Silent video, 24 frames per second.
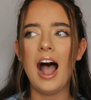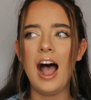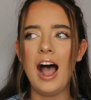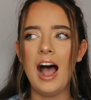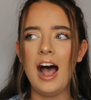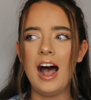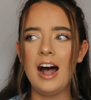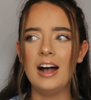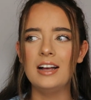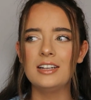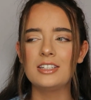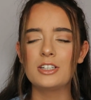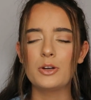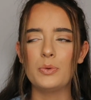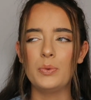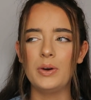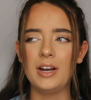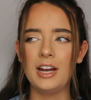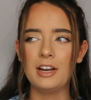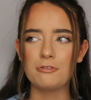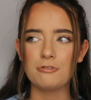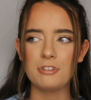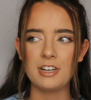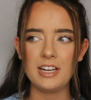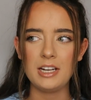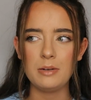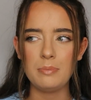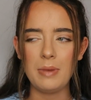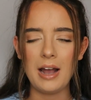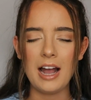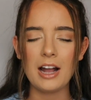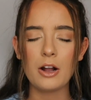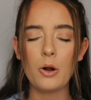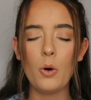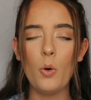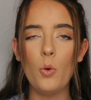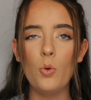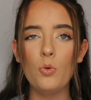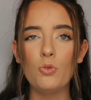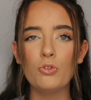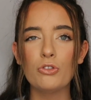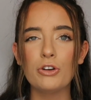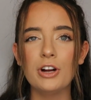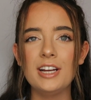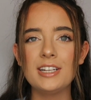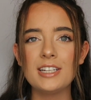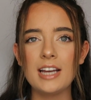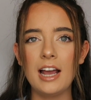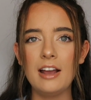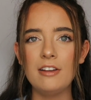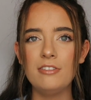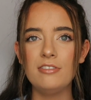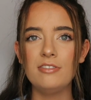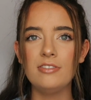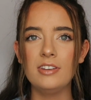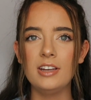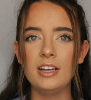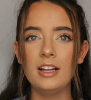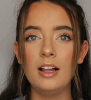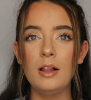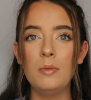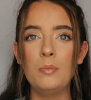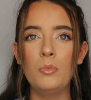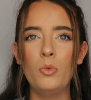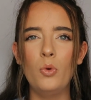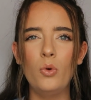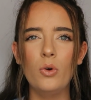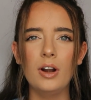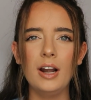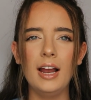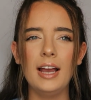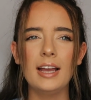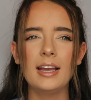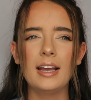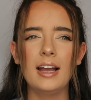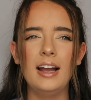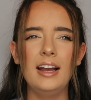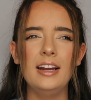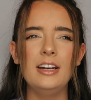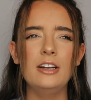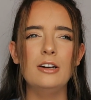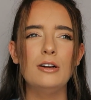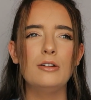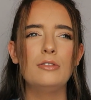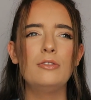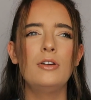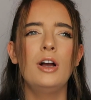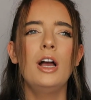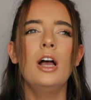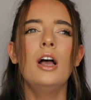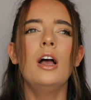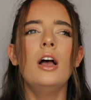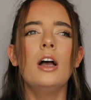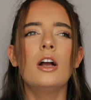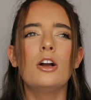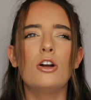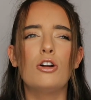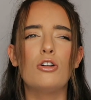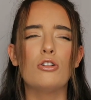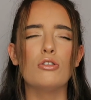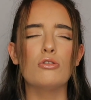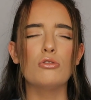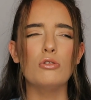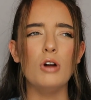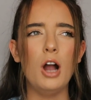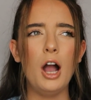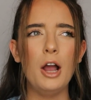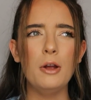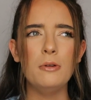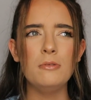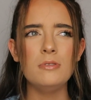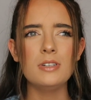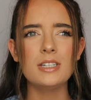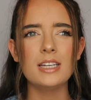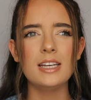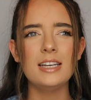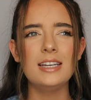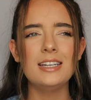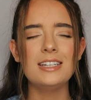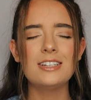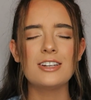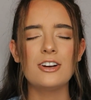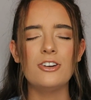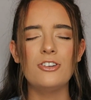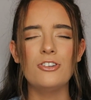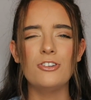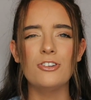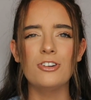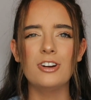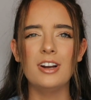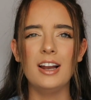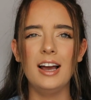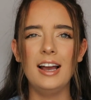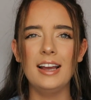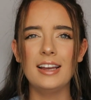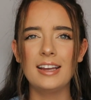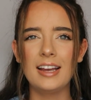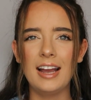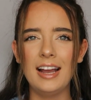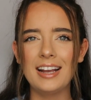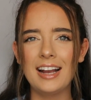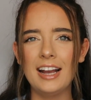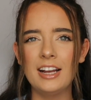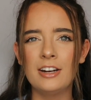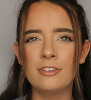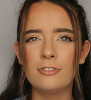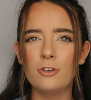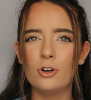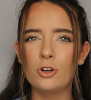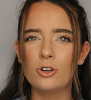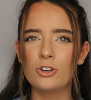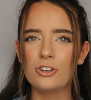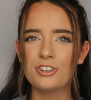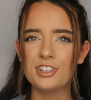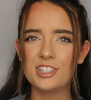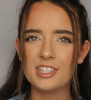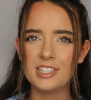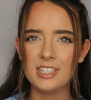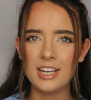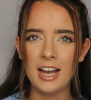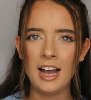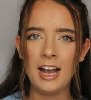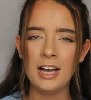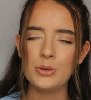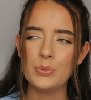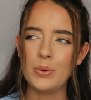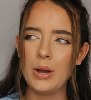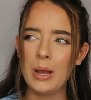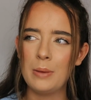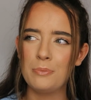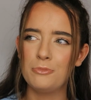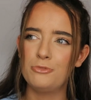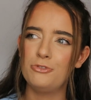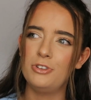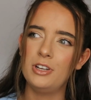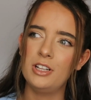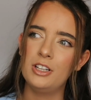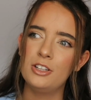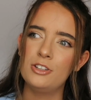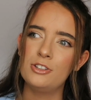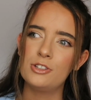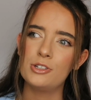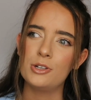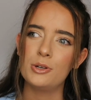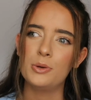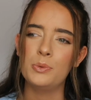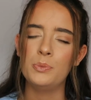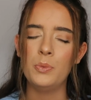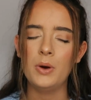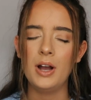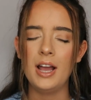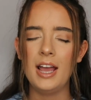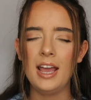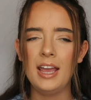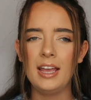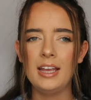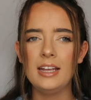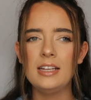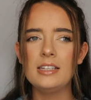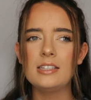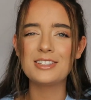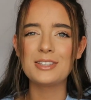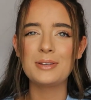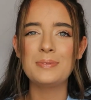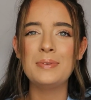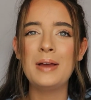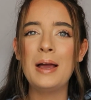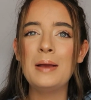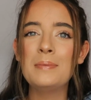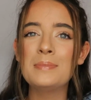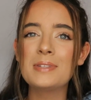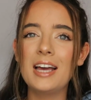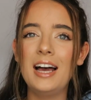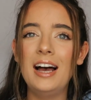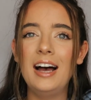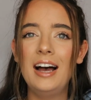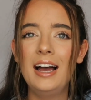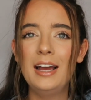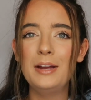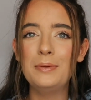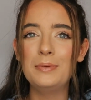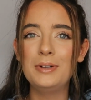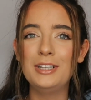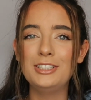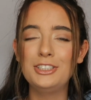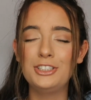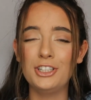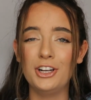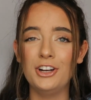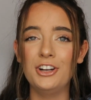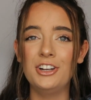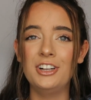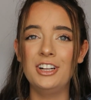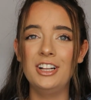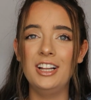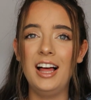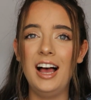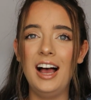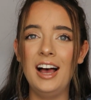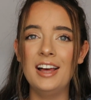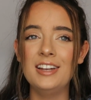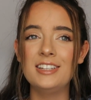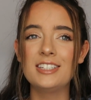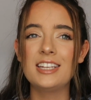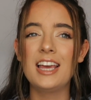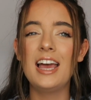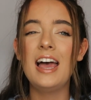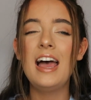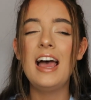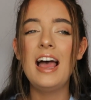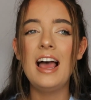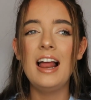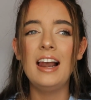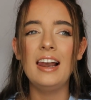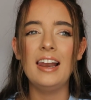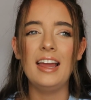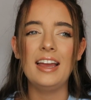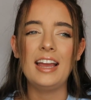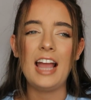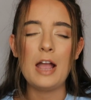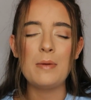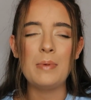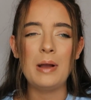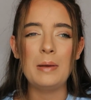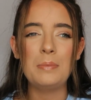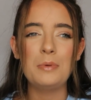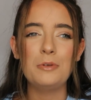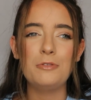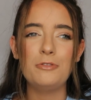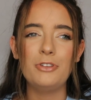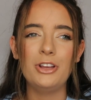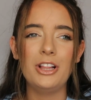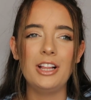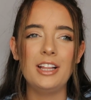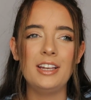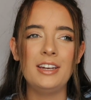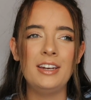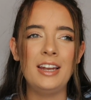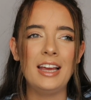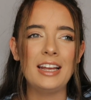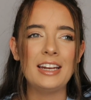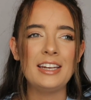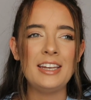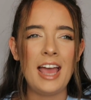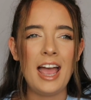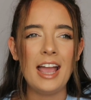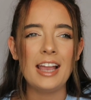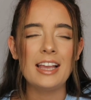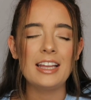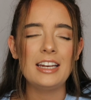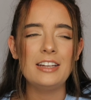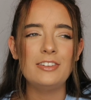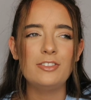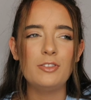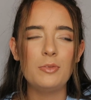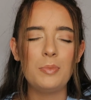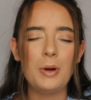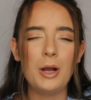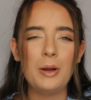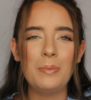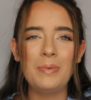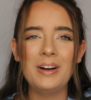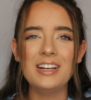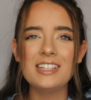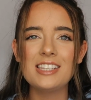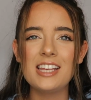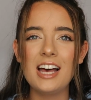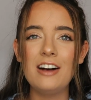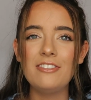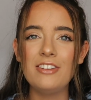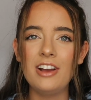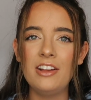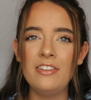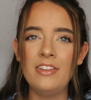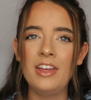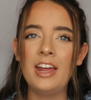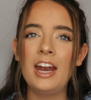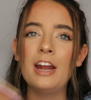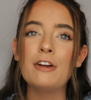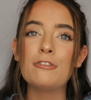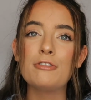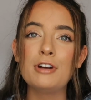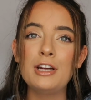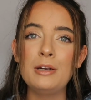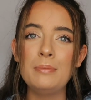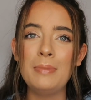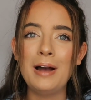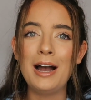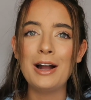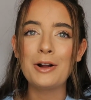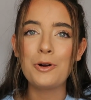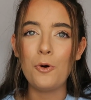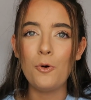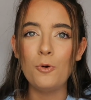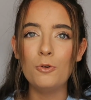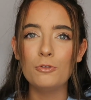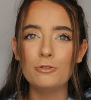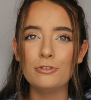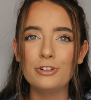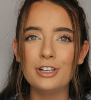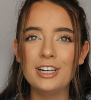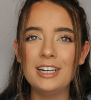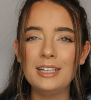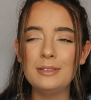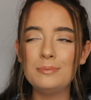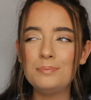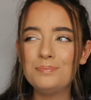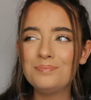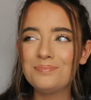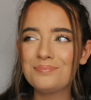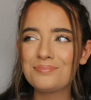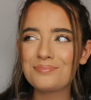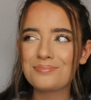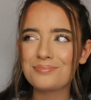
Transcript: and when I read back over it I feel more like kind of grounded, or like I kind of understand why I'm feeling certain ways. Sometimes I will journal and like I might be feeling like negative about myself, and then I read back over it